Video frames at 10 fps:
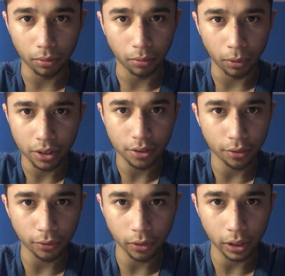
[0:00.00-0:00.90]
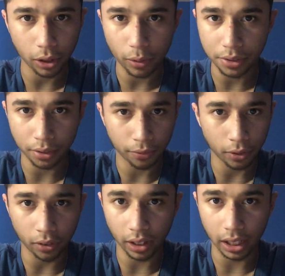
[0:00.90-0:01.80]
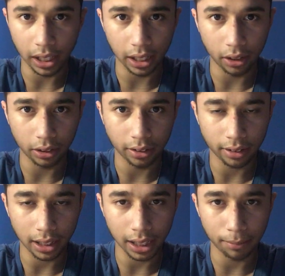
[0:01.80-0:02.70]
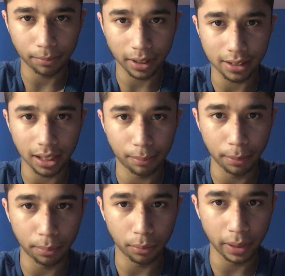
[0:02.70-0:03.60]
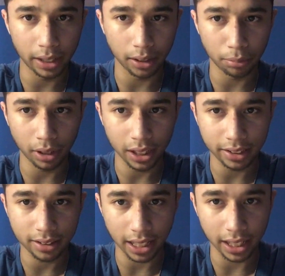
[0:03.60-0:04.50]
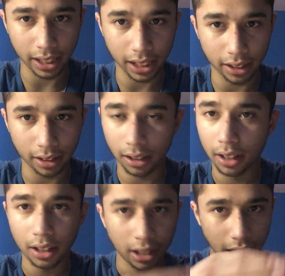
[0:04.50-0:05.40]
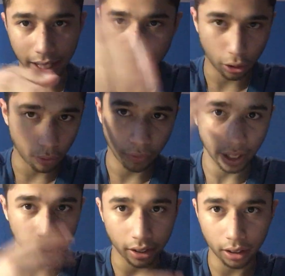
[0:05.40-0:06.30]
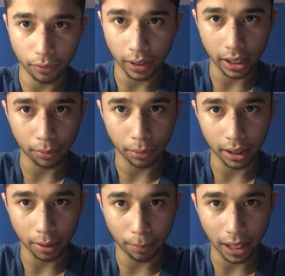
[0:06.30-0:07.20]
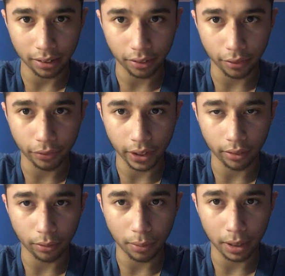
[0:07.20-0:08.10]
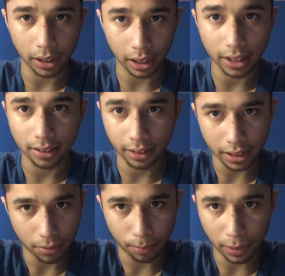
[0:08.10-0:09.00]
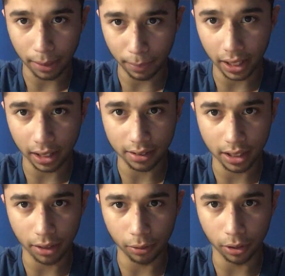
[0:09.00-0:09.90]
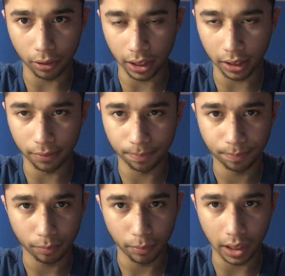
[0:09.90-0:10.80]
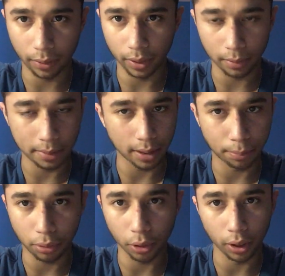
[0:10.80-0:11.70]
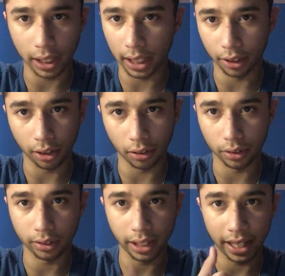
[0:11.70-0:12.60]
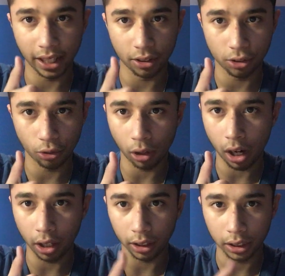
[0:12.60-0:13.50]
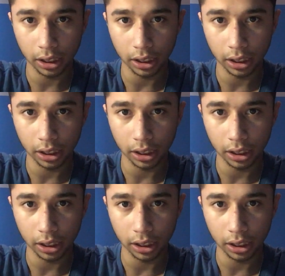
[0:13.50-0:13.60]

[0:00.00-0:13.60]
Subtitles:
once a furry, always a furry, and all the time I see people being depressed, I gotta go find out if I can bring them back to the fandom. I mean, that's me being his hero and giving them support, and staying strong